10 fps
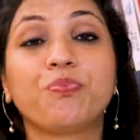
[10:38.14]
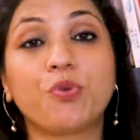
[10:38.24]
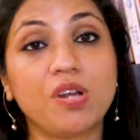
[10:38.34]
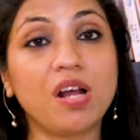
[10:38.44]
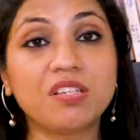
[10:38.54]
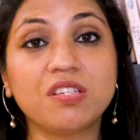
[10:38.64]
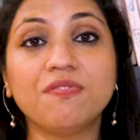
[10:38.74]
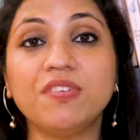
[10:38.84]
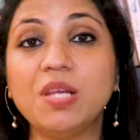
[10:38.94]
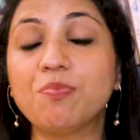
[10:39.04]

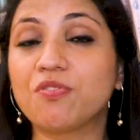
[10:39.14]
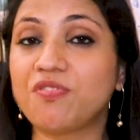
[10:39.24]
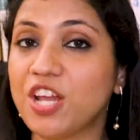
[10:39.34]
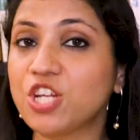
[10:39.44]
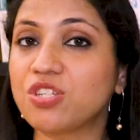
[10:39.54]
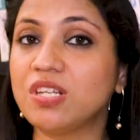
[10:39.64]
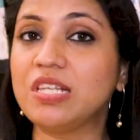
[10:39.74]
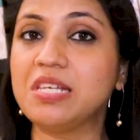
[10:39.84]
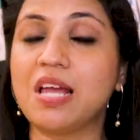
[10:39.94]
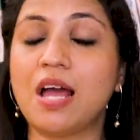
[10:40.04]
productively,
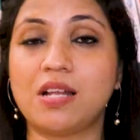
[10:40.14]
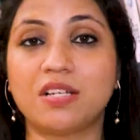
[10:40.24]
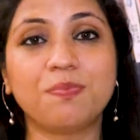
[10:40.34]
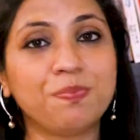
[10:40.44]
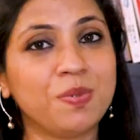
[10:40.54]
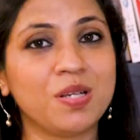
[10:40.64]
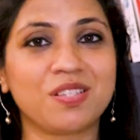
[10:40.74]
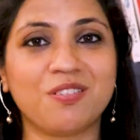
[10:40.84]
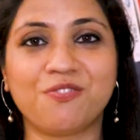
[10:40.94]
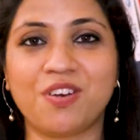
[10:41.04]
professionally, and at a
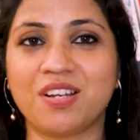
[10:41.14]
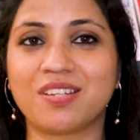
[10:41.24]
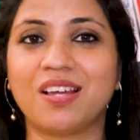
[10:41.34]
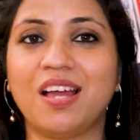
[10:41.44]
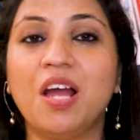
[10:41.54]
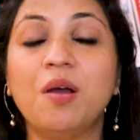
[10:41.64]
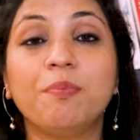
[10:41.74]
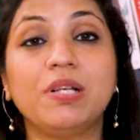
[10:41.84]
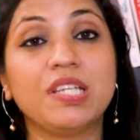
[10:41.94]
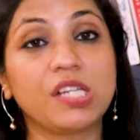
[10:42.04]
personal front.
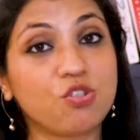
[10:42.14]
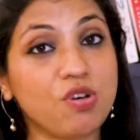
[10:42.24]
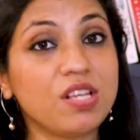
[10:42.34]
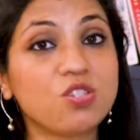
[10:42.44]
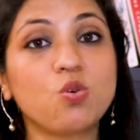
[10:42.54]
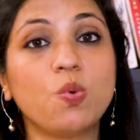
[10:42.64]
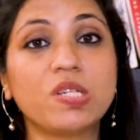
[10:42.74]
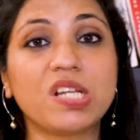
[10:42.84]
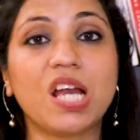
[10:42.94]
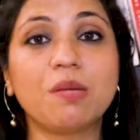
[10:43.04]
Building trust
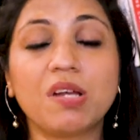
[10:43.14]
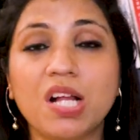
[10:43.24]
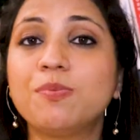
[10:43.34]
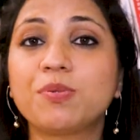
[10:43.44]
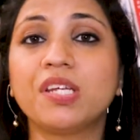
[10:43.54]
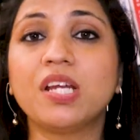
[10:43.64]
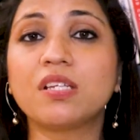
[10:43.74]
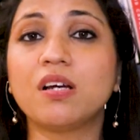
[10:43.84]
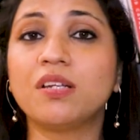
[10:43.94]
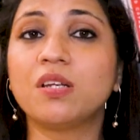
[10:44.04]
over time helps
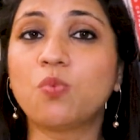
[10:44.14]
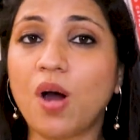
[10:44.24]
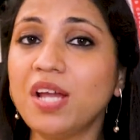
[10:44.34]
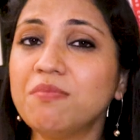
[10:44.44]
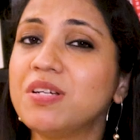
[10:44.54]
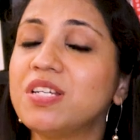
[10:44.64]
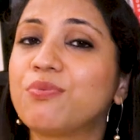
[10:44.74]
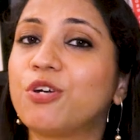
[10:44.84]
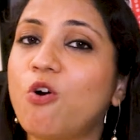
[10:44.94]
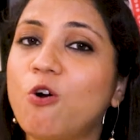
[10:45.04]
create an environment
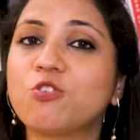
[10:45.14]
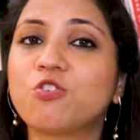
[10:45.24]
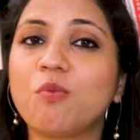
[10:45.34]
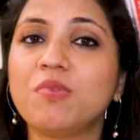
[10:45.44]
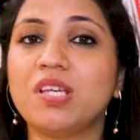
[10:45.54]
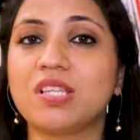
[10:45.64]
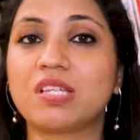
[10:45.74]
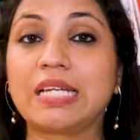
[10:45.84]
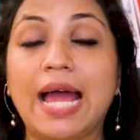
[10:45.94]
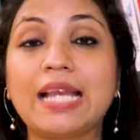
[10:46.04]
where autonomy is
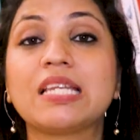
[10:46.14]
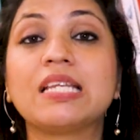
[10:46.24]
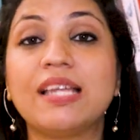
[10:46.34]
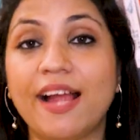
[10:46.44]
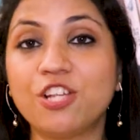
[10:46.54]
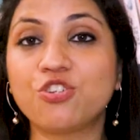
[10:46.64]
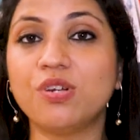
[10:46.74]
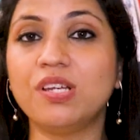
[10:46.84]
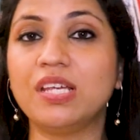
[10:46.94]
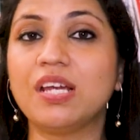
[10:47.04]
granted
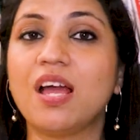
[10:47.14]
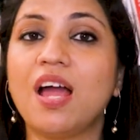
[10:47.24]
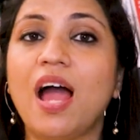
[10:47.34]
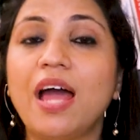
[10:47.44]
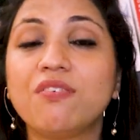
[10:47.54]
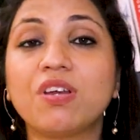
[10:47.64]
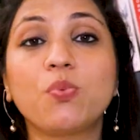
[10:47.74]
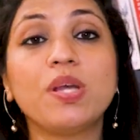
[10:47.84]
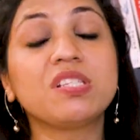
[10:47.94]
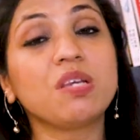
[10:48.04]
naturally and
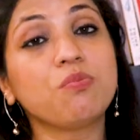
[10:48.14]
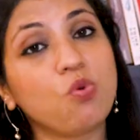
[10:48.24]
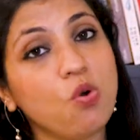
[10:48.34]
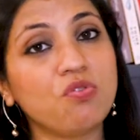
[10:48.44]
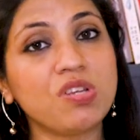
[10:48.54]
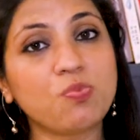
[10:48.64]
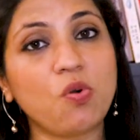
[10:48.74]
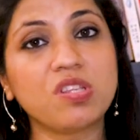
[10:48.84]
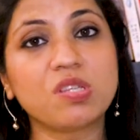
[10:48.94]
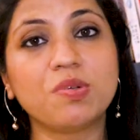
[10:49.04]
requesting more
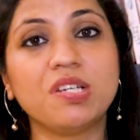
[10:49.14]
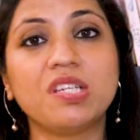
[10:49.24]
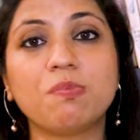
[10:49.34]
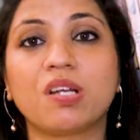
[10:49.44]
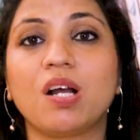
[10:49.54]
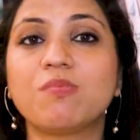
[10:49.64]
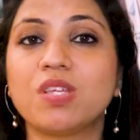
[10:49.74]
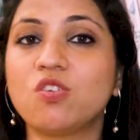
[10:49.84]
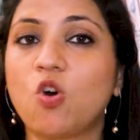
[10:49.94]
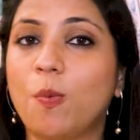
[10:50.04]
responsibility becomes
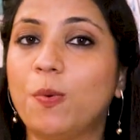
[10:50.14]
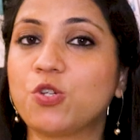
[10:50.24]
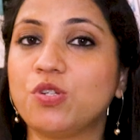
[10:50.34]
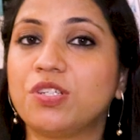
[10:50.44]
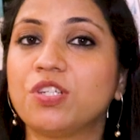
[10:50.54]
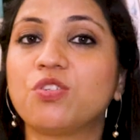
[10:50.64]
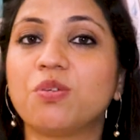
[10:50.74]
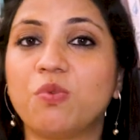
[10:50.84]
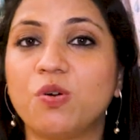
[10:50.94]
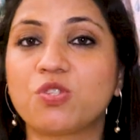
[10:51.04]
an opportunity to
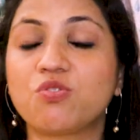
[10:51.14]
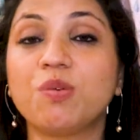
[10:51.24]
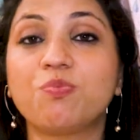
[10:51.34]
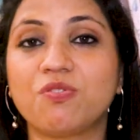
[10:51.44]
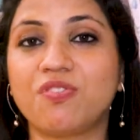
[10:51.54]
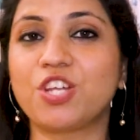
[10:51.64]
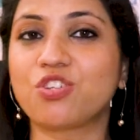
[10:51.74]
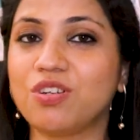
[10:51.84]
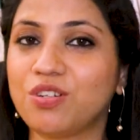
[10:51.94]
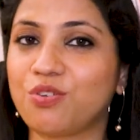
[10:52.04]
demonstrate
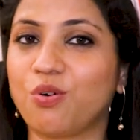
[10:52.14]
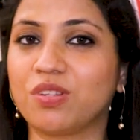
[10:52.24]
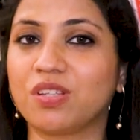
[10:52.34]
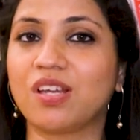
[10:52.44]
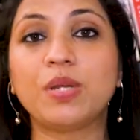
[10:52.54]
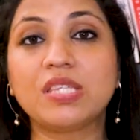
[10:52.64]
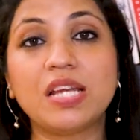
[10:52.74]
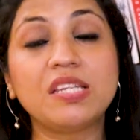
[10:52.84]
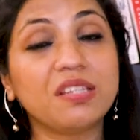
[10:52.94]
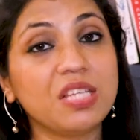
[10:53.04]
professional growth. When
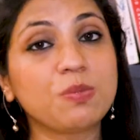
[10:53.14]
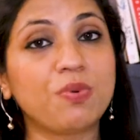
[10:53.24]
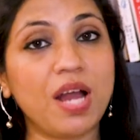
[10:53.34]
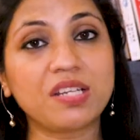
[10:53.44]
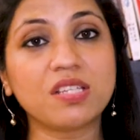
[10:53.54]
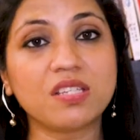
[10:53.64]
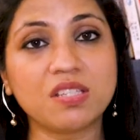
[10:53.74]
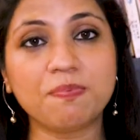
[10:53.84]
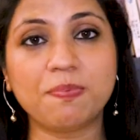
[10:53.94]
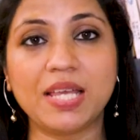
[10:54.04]
setting these
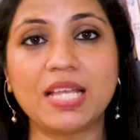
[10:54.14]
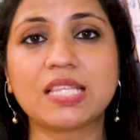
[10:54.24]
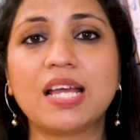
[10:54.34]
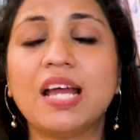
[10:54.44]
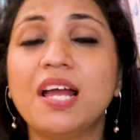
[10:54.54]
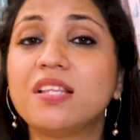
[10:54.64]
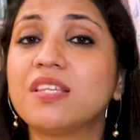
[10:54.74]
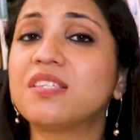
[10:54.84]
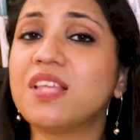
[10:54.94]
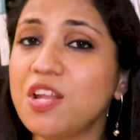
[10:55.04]
practices in place,
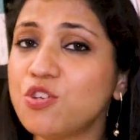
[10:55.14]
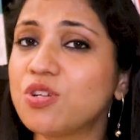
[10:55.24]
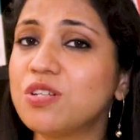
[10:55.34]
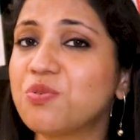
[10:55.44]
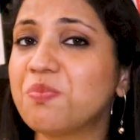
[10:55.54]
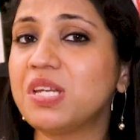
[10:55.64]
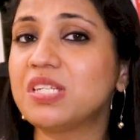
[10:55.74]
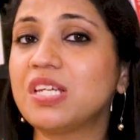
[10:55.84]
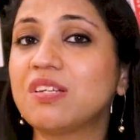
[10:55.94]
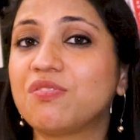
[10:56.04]
it's essential to
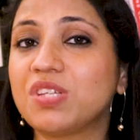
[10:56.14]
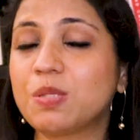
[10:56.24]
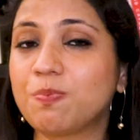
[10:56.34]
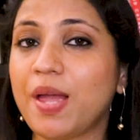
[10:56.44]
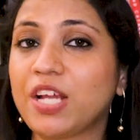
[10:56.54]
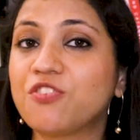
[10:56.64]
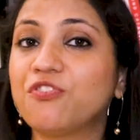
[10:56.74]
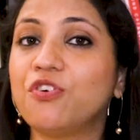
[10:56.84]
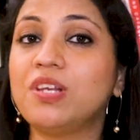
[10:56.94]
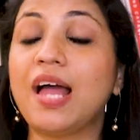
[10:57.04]
maintain a
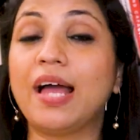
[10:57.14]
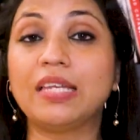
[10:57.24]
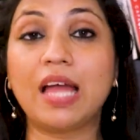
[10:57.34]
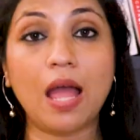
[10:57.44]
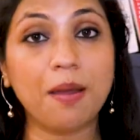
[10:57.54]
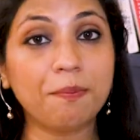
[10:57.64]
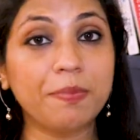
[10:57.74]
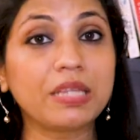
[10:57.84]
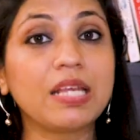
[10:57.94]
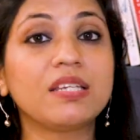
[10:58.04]
respectful and
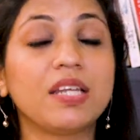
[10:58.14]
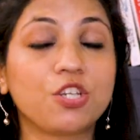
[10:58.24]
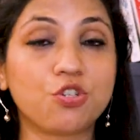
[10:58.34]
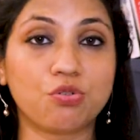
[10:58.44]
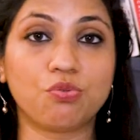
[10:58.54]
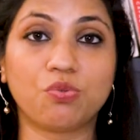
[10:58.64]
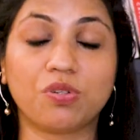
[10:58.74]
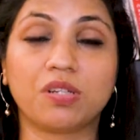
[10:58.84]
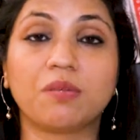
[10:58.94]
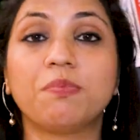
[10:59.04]
empathetic
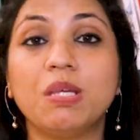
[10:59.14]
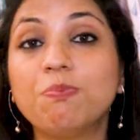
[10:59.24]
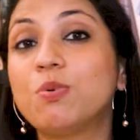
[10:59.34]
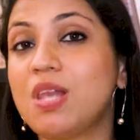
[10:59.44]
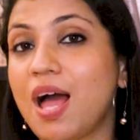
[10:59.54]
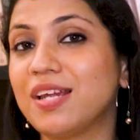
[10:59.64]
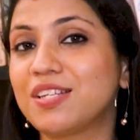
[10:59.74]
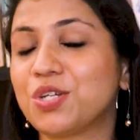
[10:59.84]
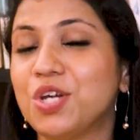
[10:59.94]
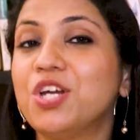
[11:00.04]
tone. Be
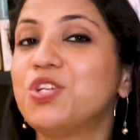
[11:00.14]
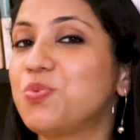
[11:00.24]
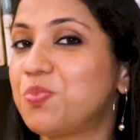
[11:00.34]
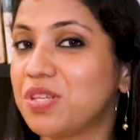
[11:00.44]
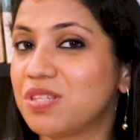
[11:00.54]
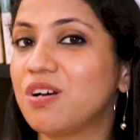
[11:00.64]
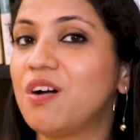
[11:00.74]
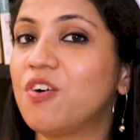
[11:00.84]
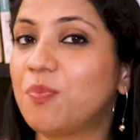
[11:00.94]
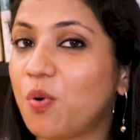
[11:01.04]
polite. Preserve a